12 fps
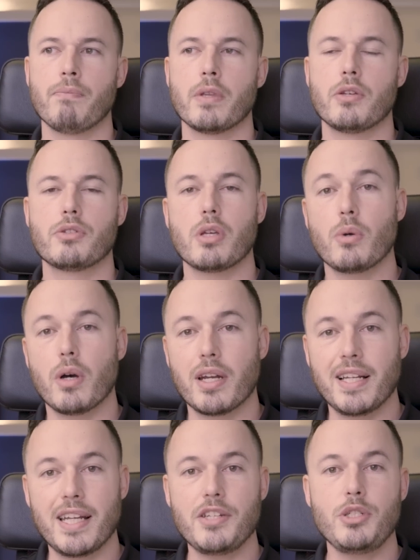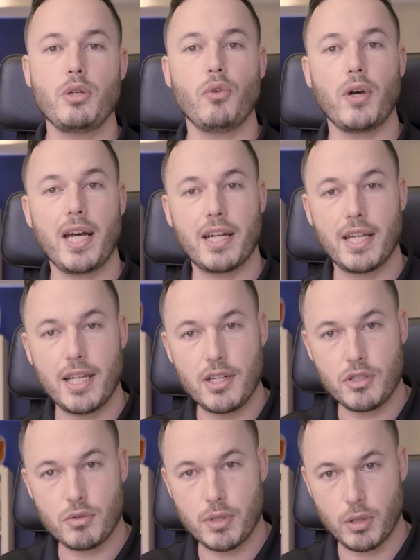So unless you've had
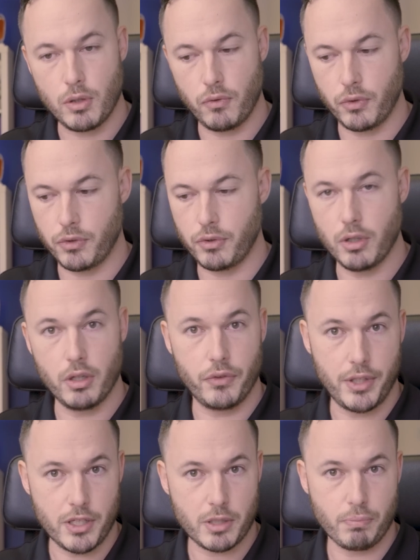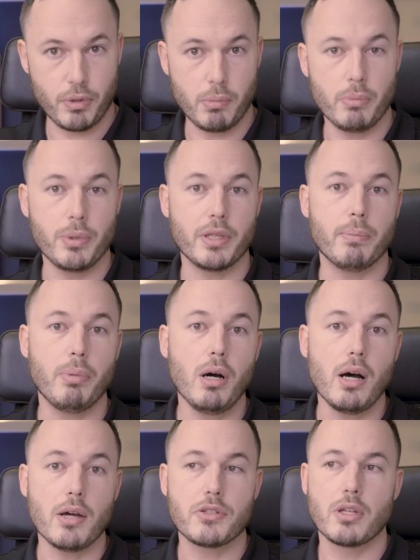history of a disc problem in the
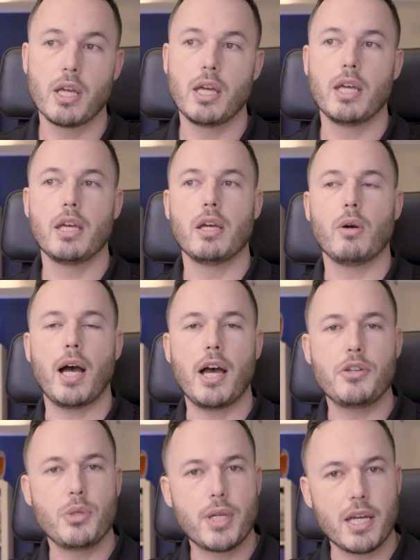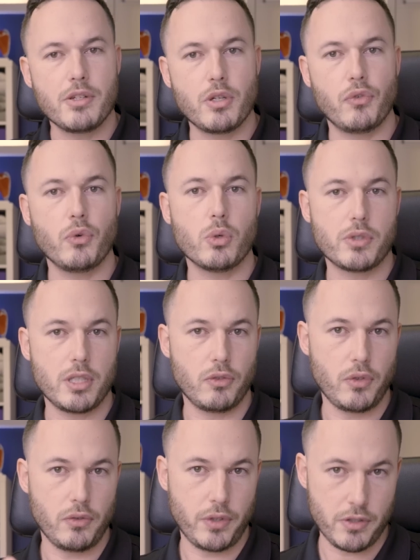past, as you get into your 40s,
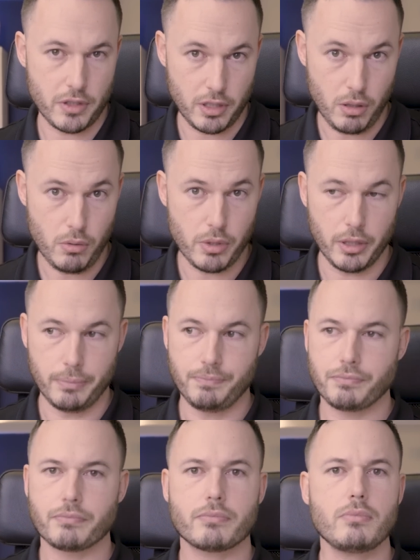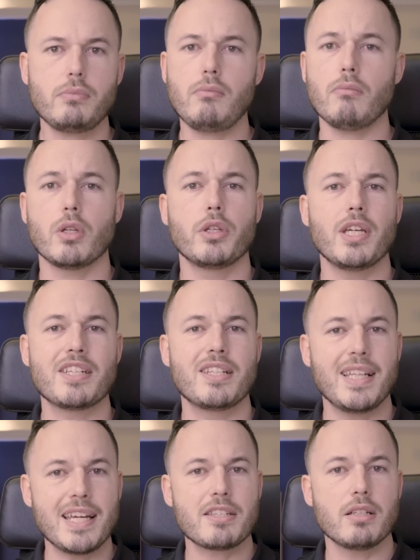50s and older, it's
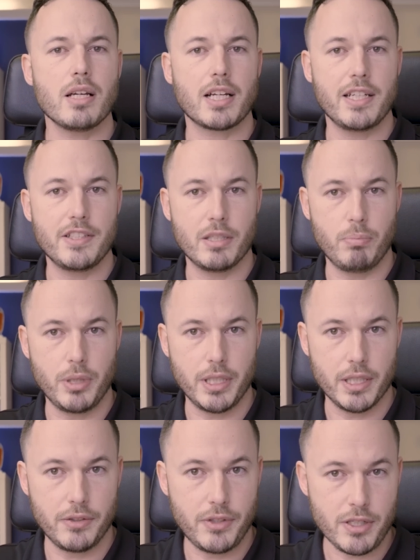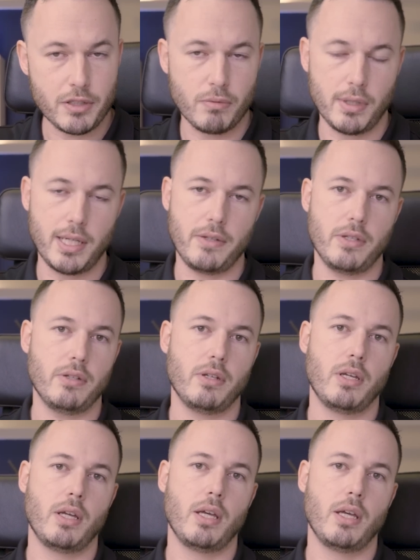less likely to be disc related.